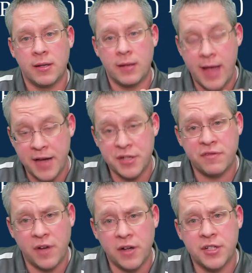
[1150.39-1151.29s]
Azure
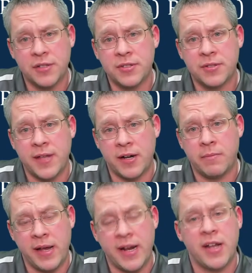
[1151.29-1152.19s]
functions that are
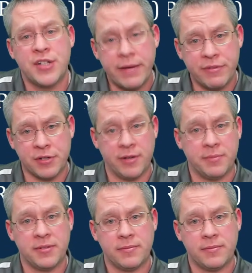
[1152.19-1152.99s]
made out of JavaScript.